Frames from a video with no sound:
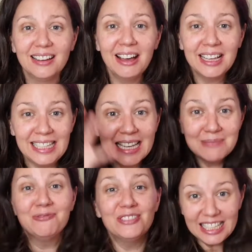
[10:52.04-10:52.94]
I
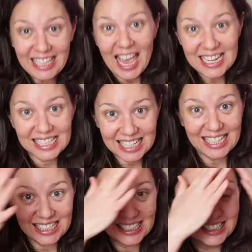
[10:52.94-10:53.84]
keep
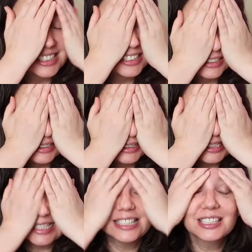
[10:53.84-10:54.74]
forgetting!
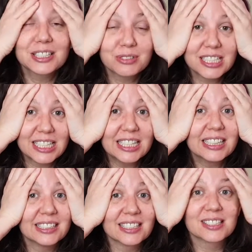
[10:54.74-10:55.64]
This is just
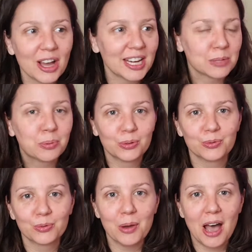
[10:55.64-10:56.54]
ridiculous. I need to put
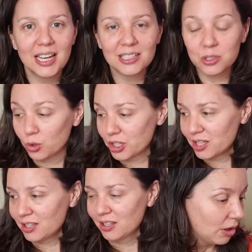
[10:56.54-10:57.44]
reminders or
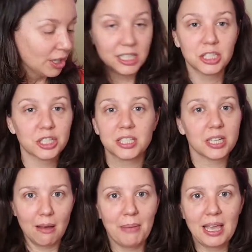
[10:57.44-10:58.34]
just, I need to just
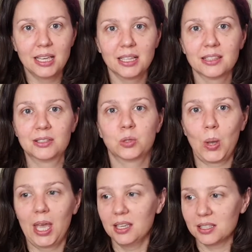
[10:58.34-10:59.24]
start making the
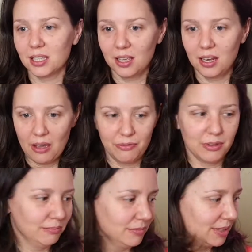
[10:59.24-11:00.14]
squares and then have
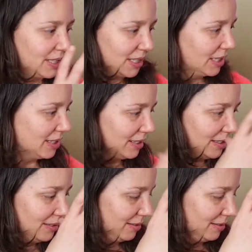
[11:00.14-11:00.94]
them sitting